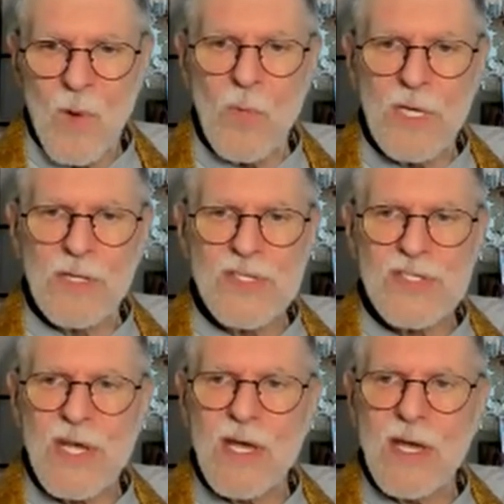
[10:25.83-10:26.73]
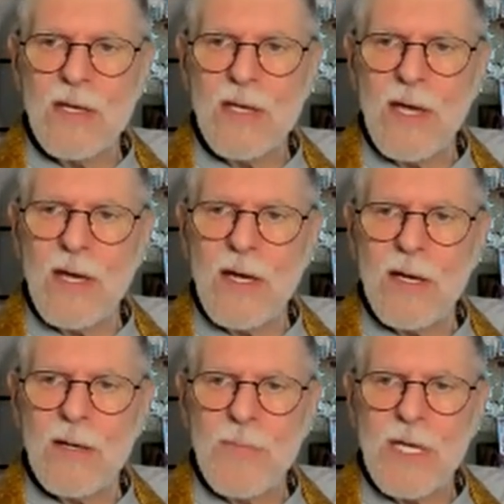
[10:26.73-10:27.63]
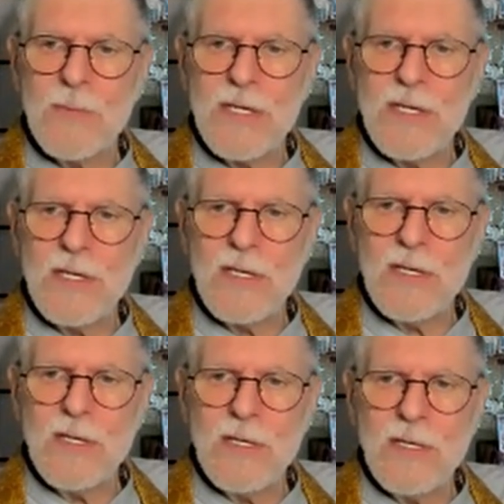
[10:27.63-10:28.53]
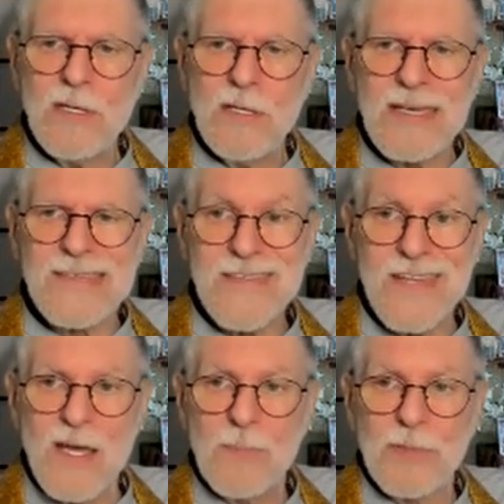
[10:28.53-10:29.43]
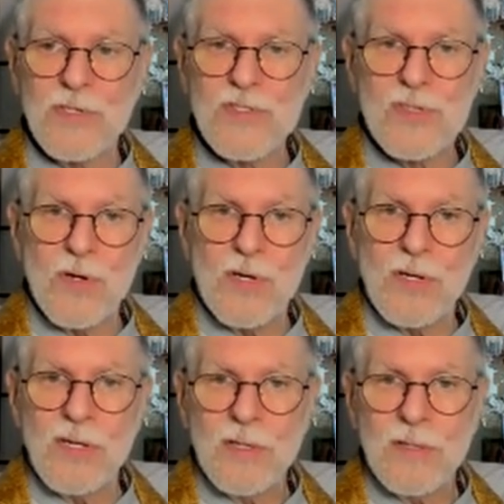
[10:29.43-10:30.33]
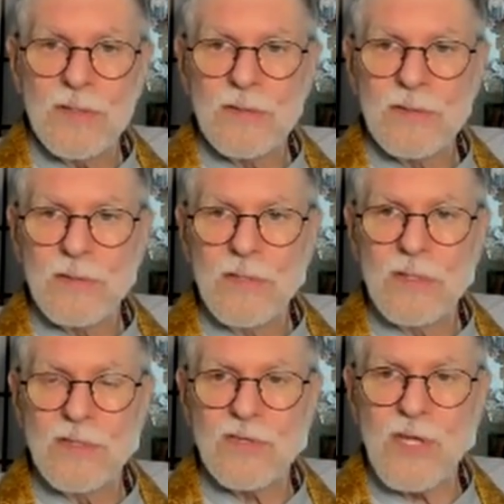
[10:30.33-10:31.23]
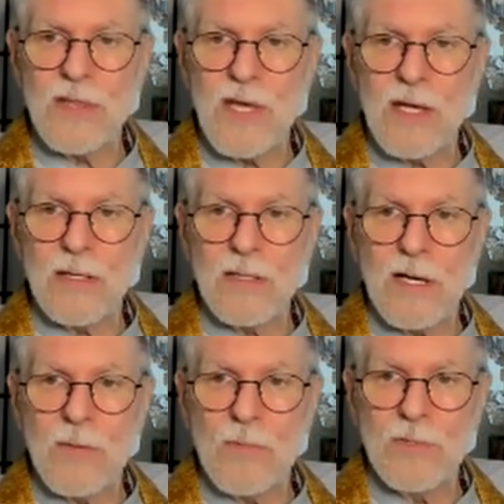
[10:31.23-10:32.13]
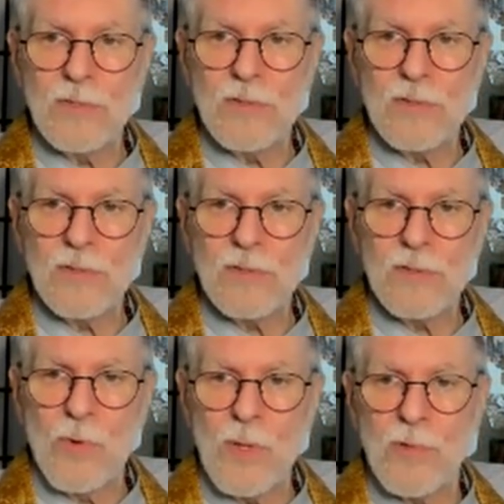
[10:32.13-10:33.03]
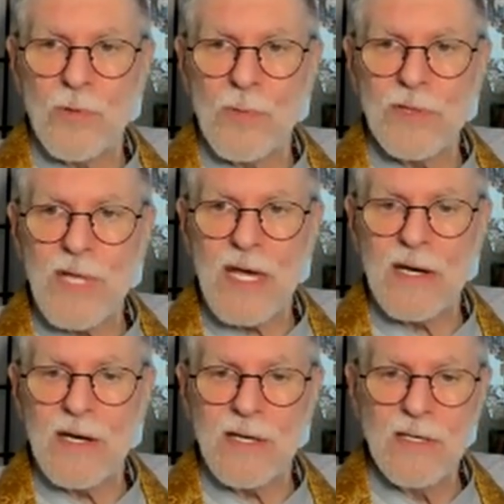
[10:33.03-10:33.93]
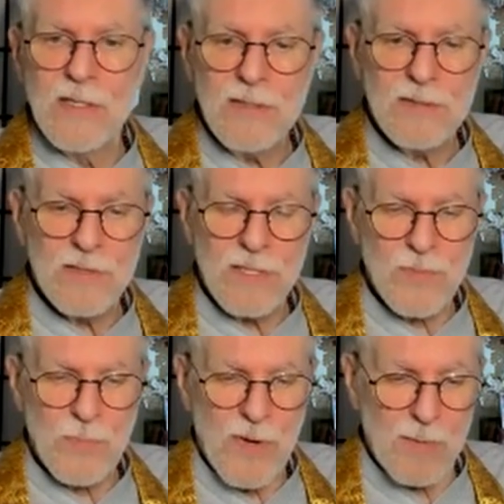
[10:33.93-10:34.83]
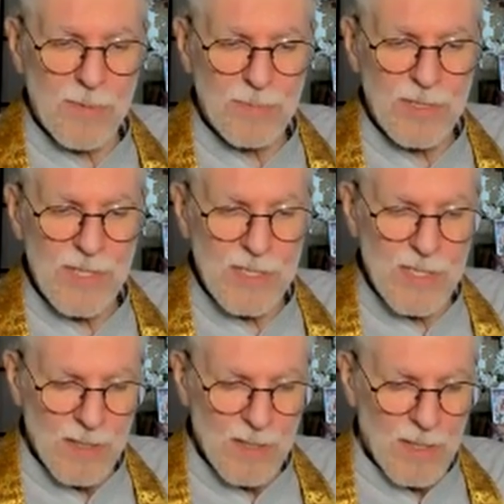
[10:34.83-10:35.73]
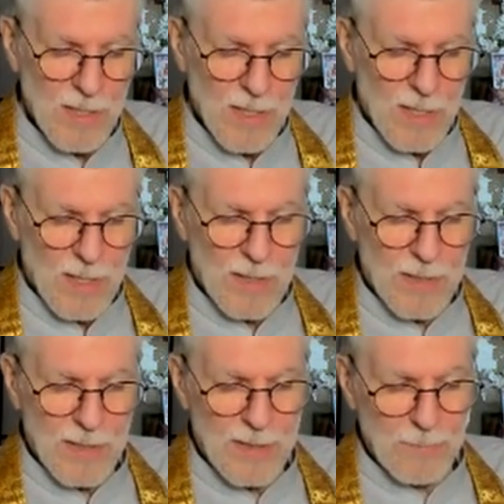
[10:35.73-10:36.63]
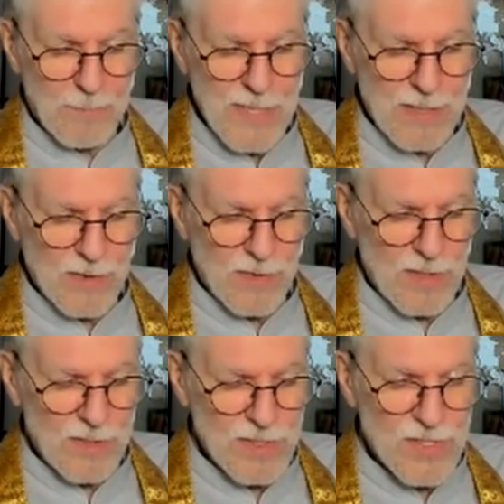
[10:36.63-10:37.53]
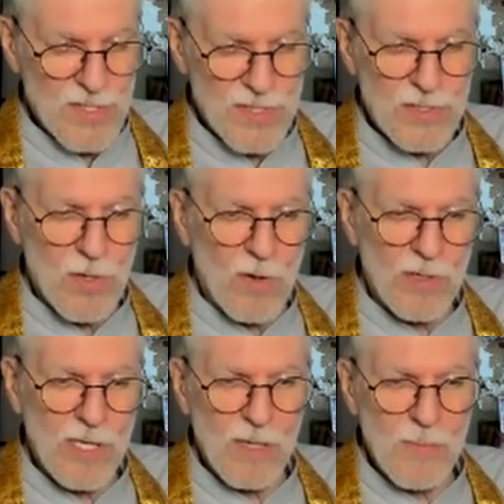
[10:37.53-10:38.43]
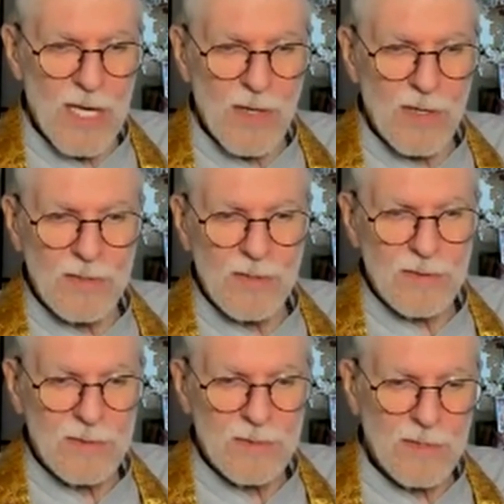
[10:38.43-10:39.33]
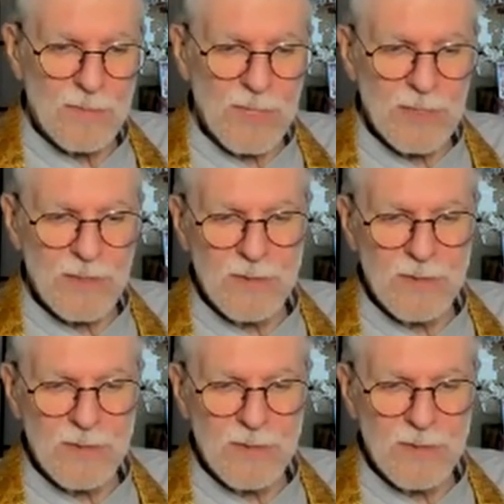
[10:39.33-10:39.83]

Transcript: we can say, yeah, maybe example is good. You could say that. I wouldn't quibble with that any. It's probably uh, better than just talking about it. I mean,